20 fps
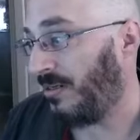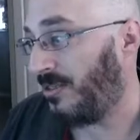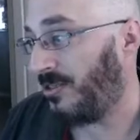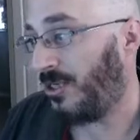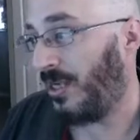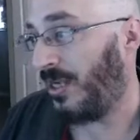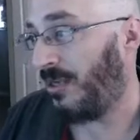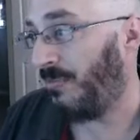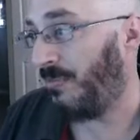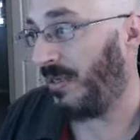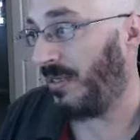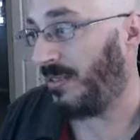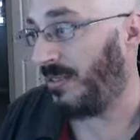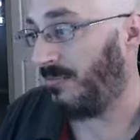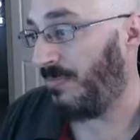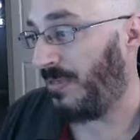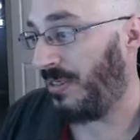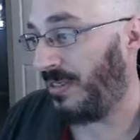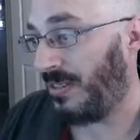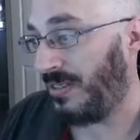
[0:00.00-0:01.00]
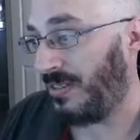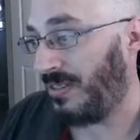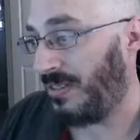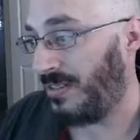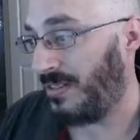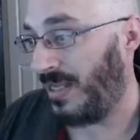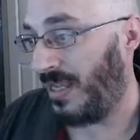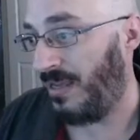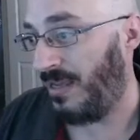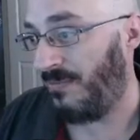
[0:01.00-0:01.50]
checkmate because the
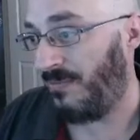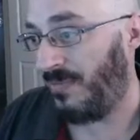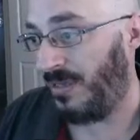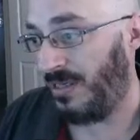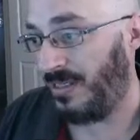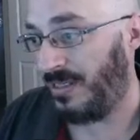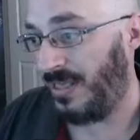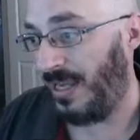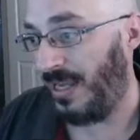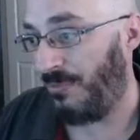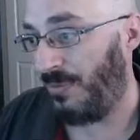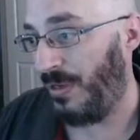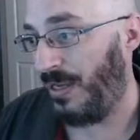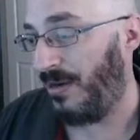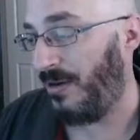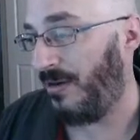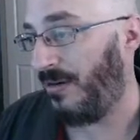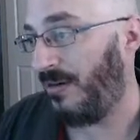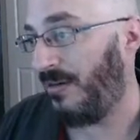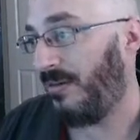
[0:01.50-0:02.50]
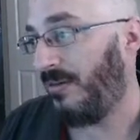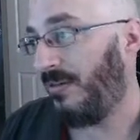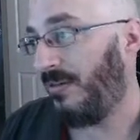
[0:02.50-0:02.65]
same exact pattern.